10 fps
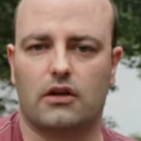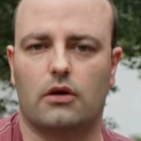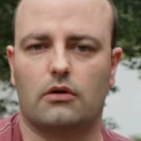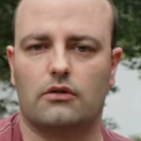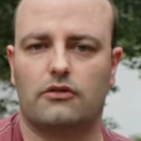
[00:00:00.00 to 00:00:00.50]

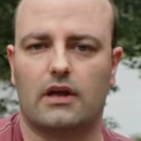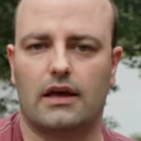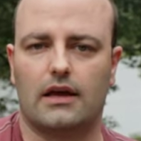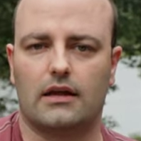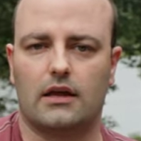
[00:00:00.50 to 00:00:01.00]
those
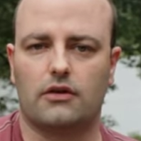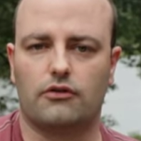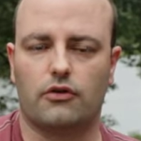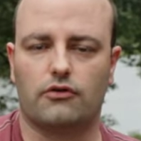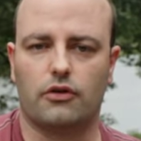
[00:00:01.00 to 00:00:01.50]
and I use
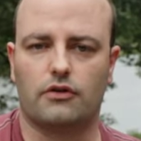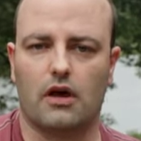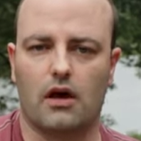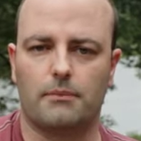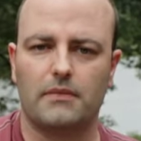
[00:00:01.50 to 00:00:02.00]
those all the
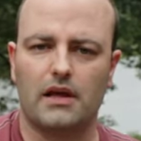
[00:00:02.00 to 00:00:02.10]
time.